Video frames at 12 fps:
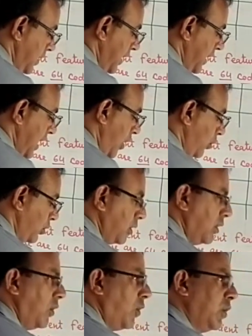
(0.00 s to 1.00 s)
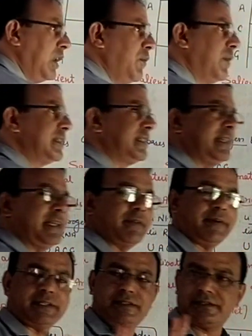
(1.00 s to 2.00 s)
read out only one
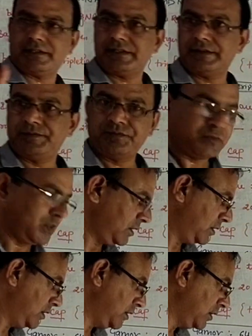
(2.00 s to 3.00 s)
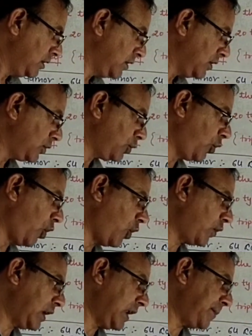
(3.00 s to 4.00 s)
sequence. No
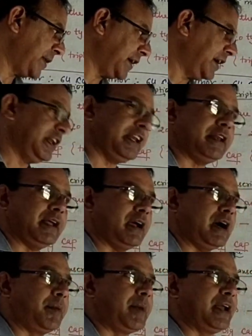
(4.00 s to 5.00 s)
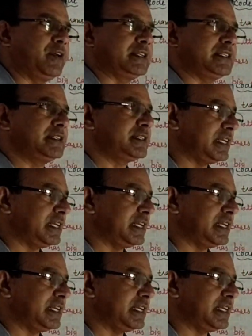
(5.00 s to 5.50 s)
overlapping in amino acid